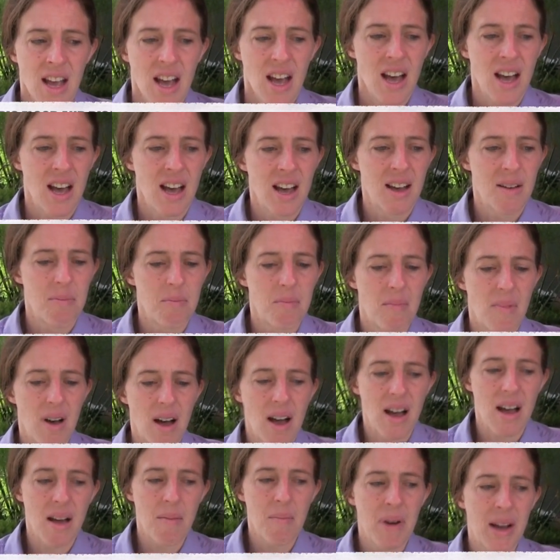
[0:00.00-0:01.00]
um,
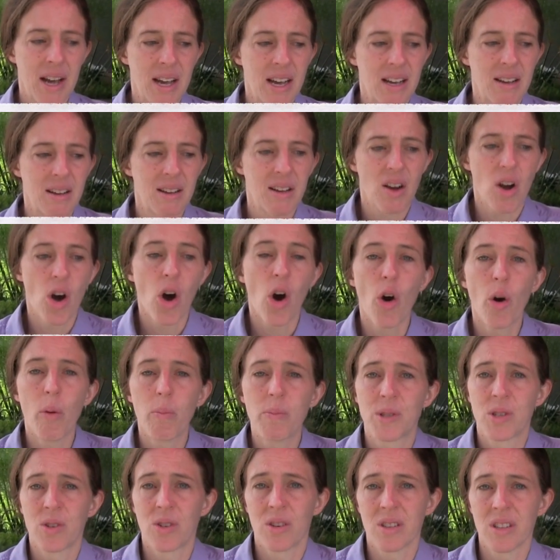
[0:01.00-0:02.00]
my
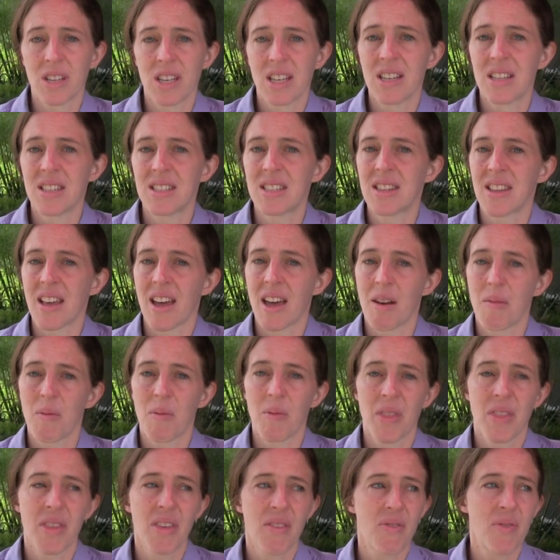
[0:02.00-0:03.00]
hope certainly is that
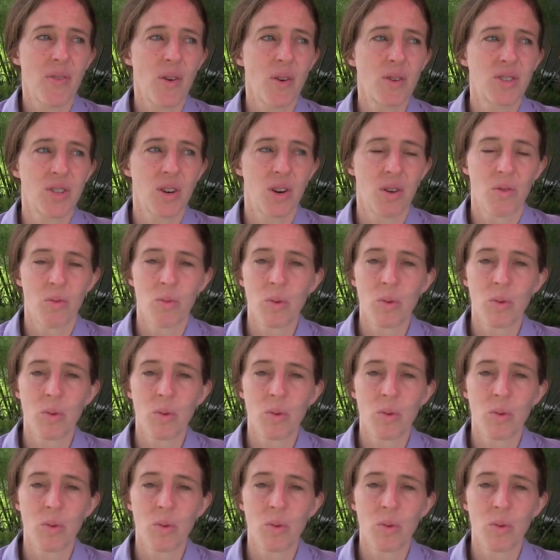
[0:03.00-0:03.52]
folks are